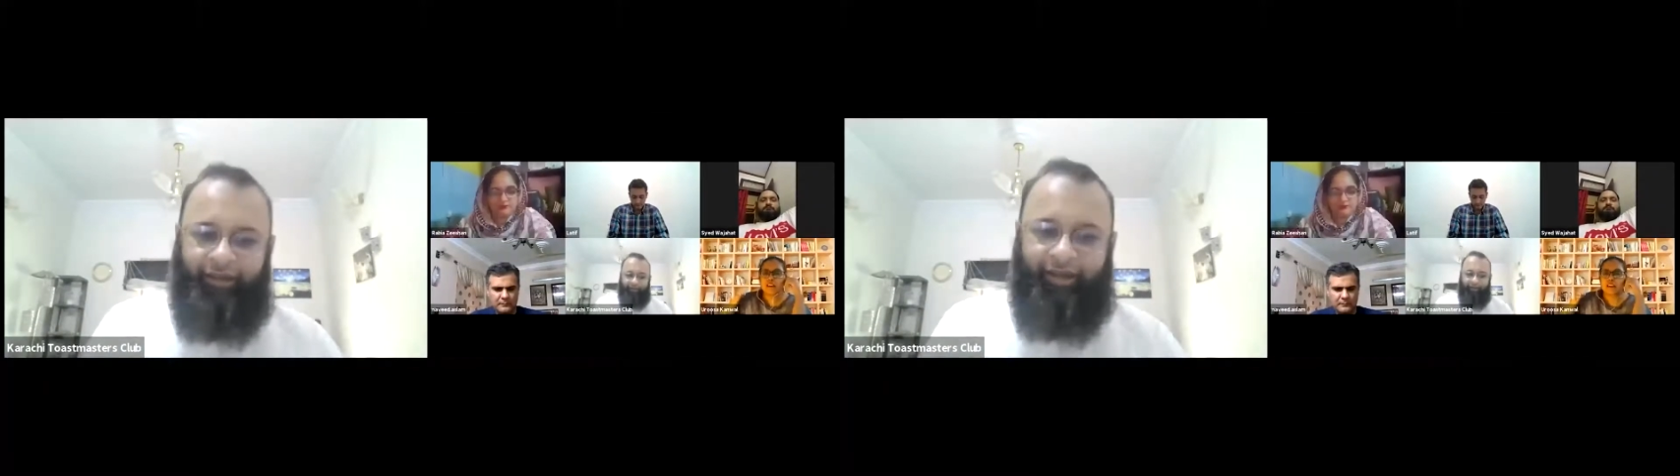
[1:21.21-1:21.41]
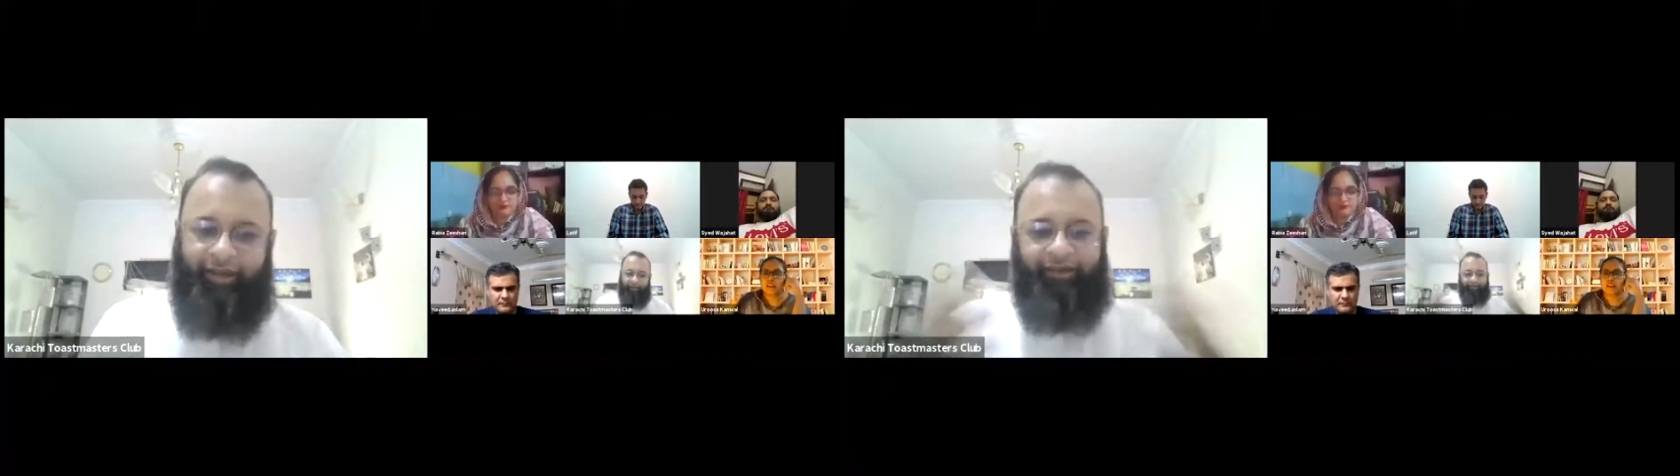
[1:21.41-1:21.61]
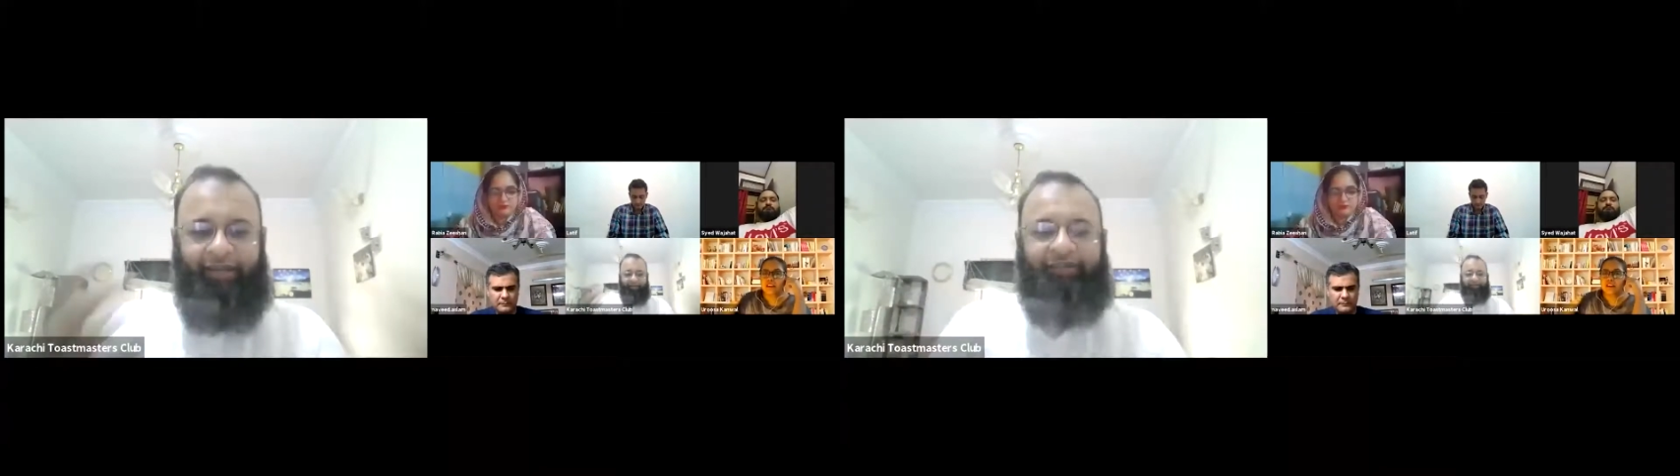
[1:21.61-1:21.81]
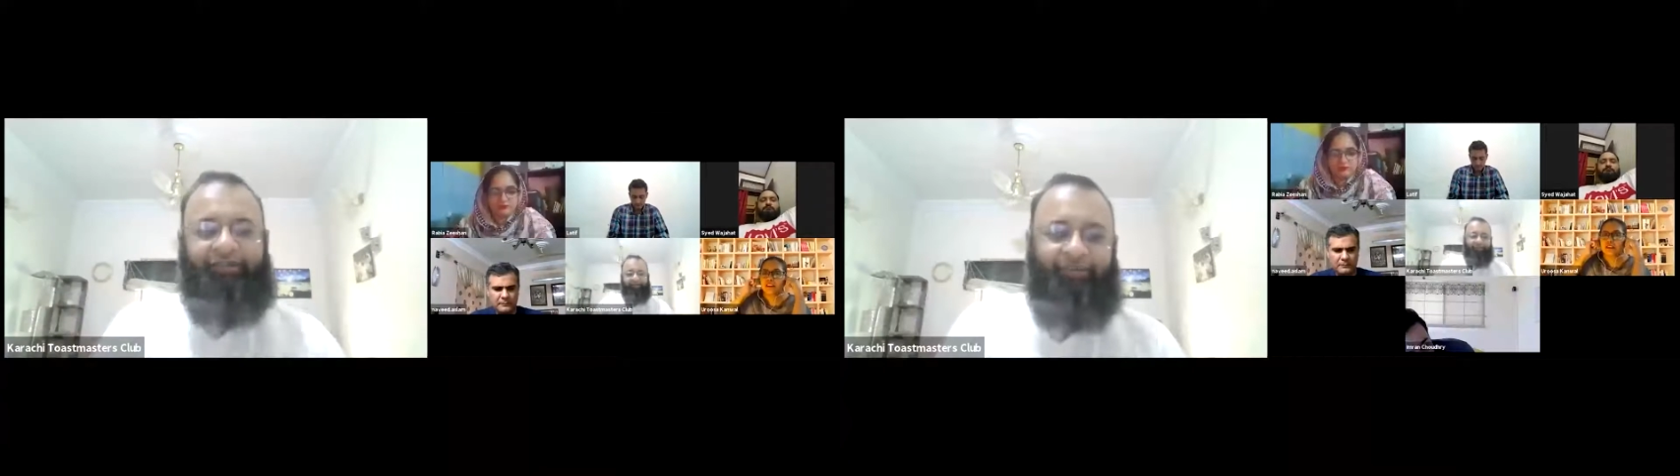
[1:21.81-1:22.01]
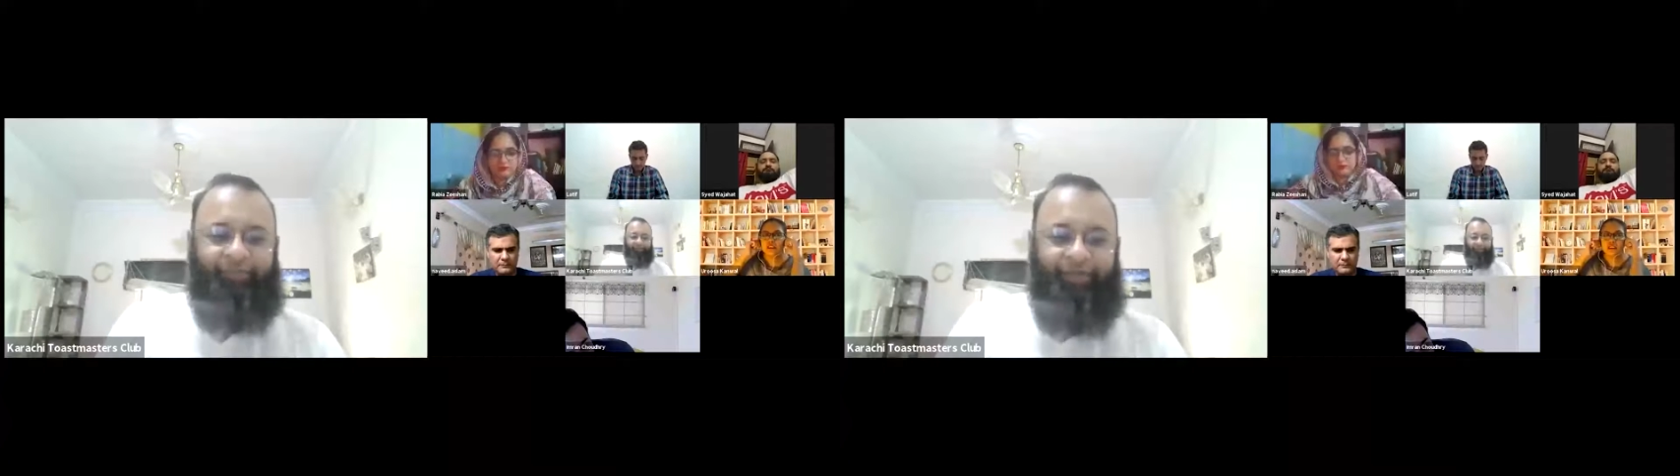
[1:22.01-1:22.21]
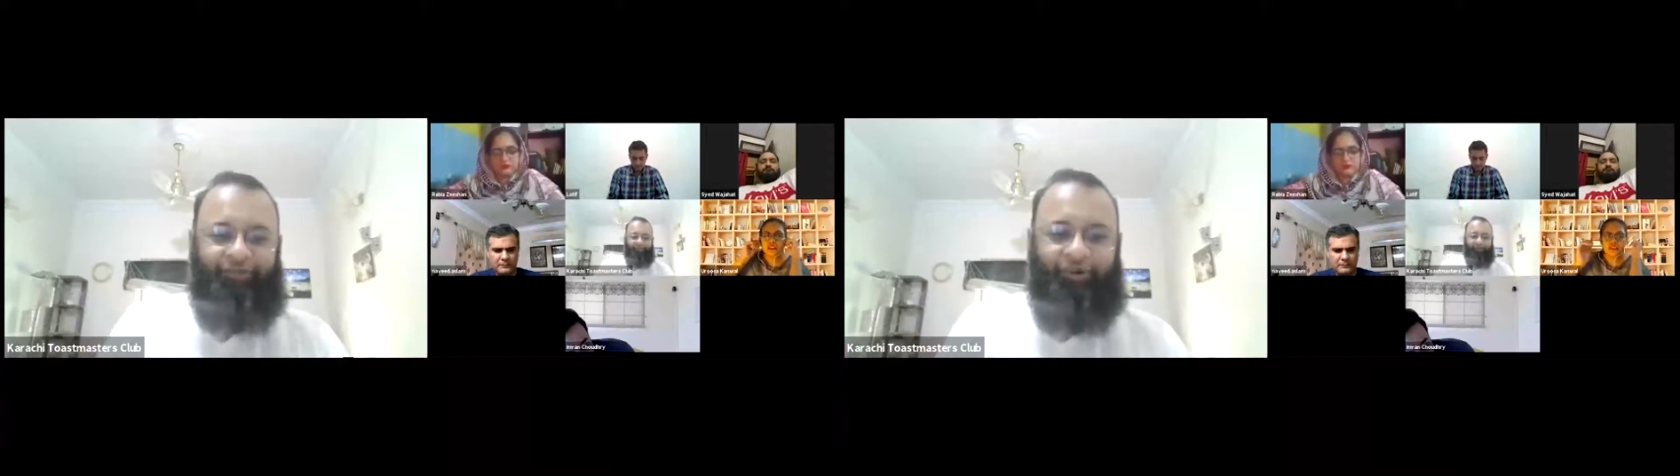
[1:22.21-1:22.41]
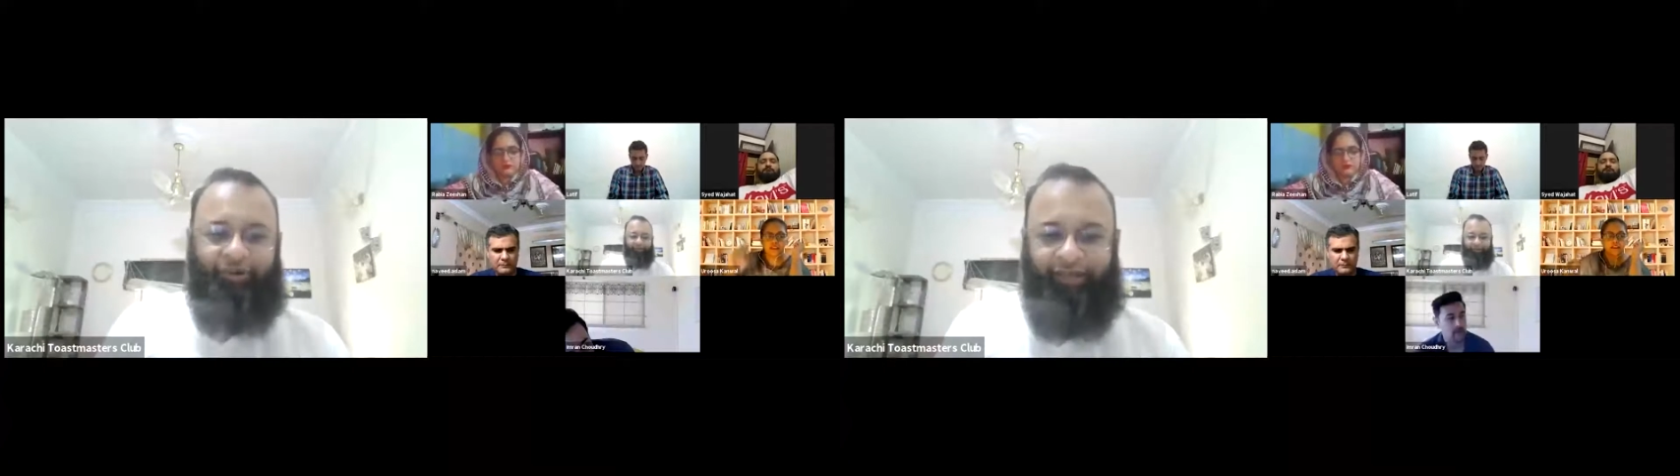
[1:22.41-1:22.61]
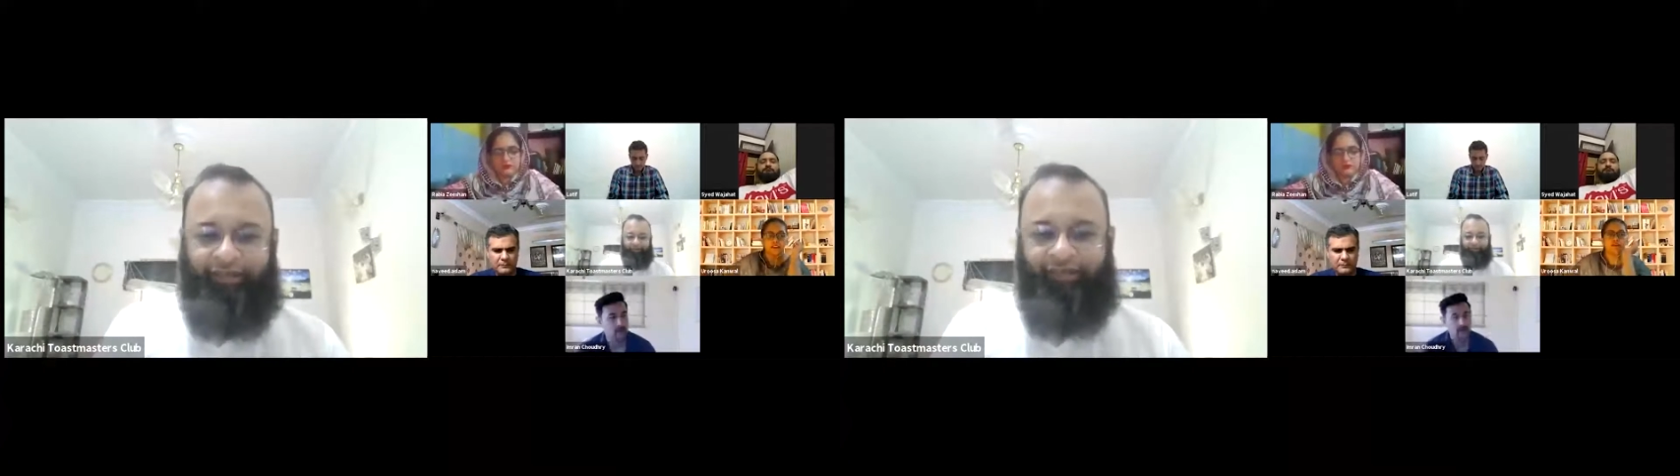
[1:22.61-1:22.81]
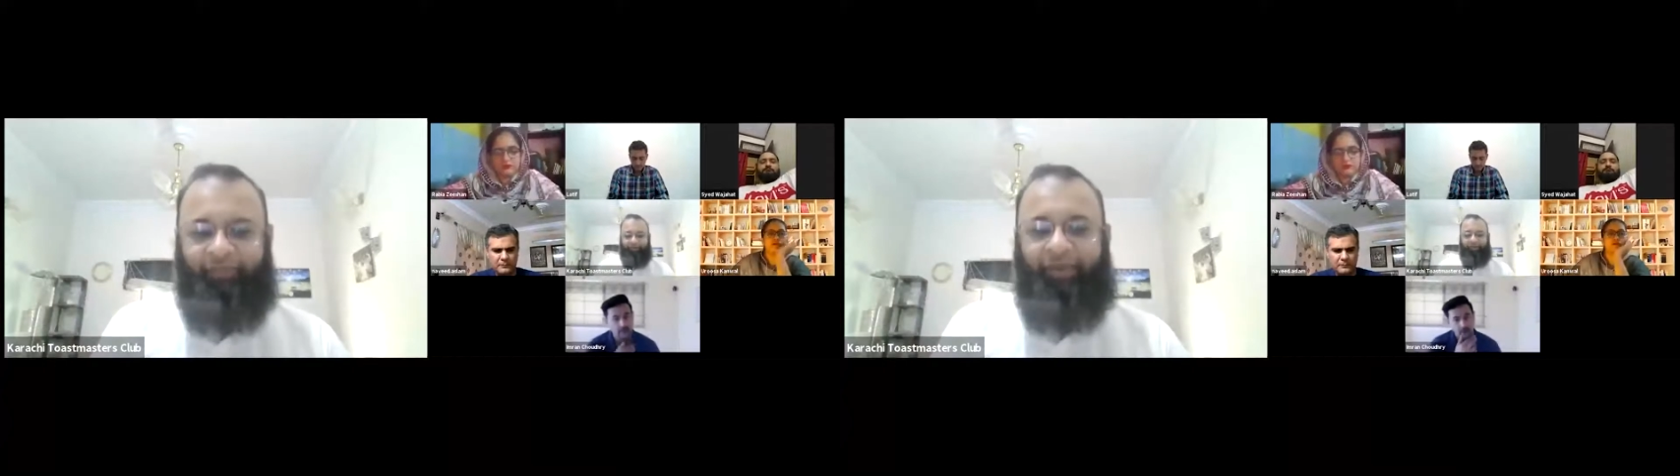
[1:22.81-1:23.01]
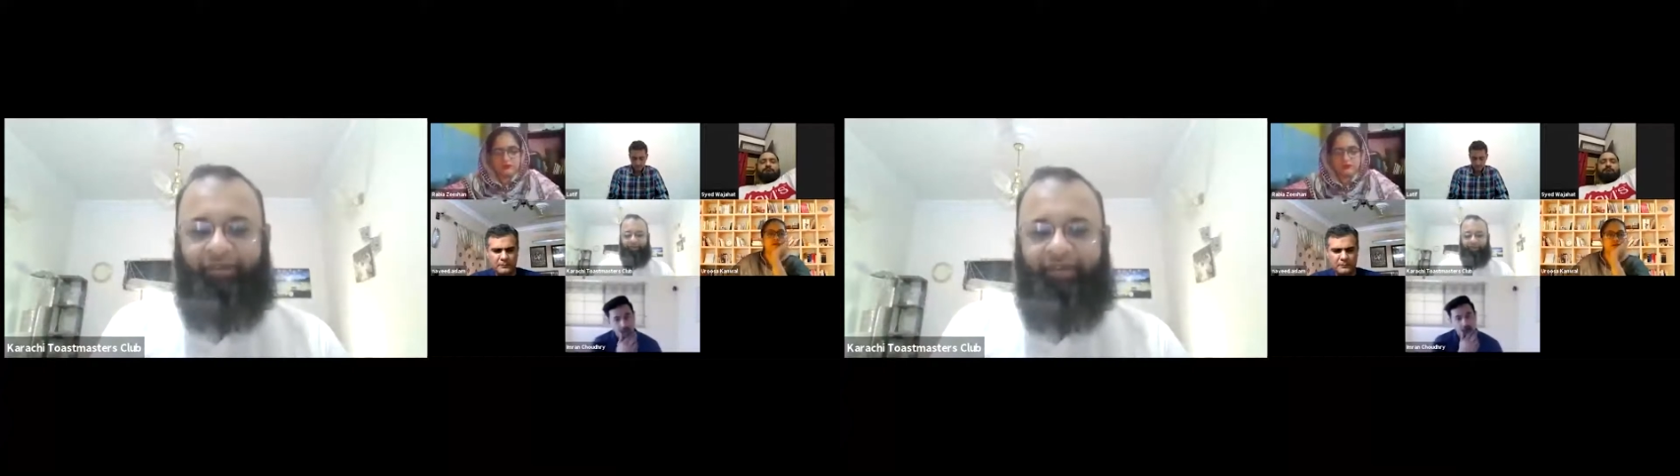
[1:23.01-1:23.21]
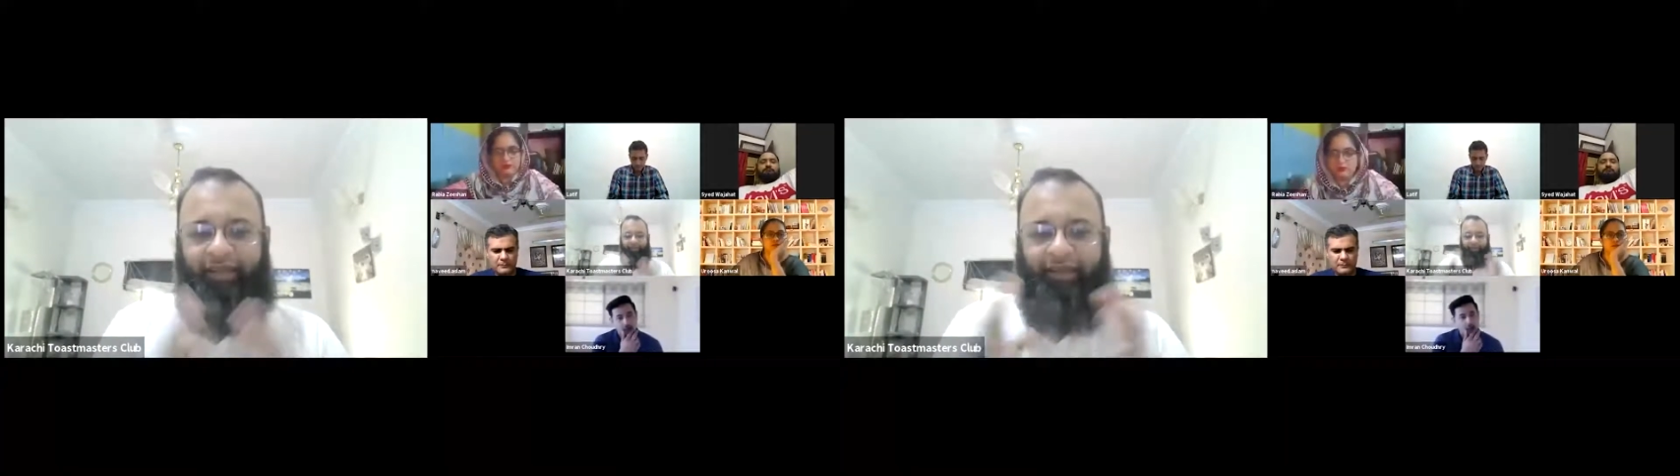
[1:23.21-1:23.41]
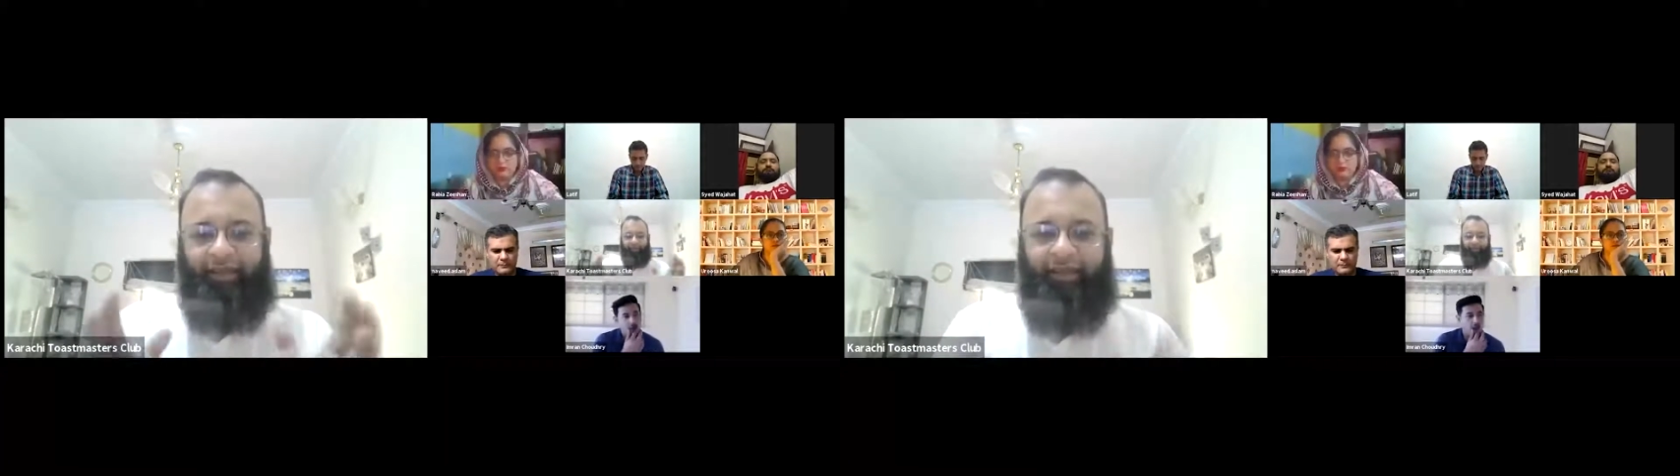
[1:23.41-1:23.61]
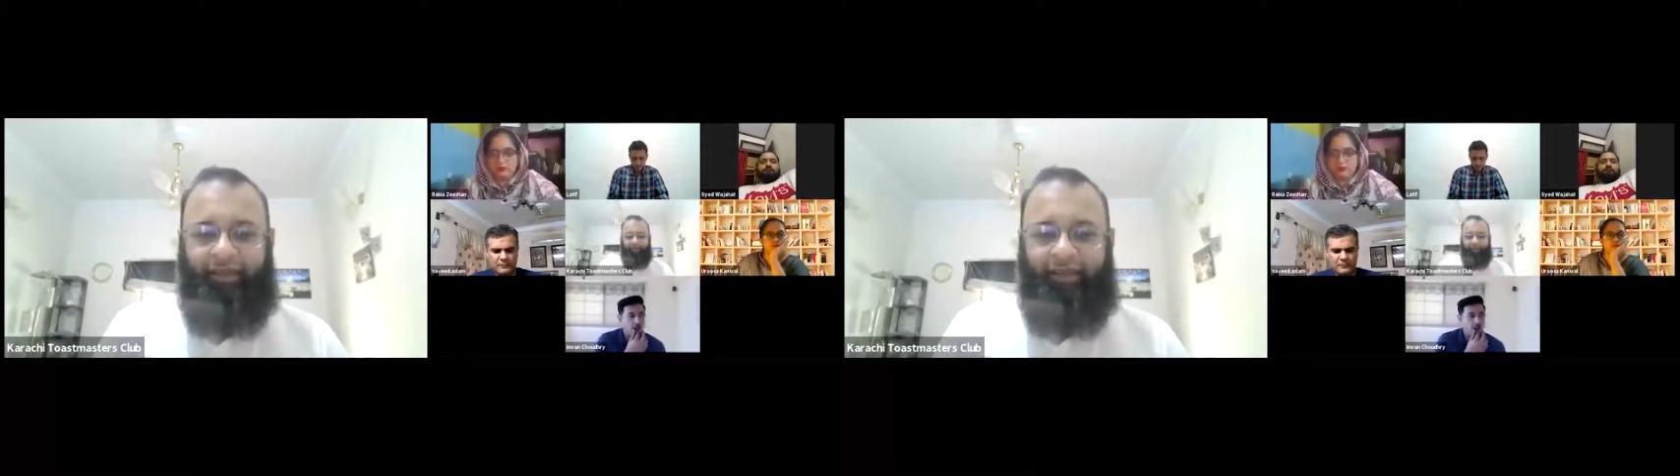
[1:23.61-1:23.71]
international speech contests, especially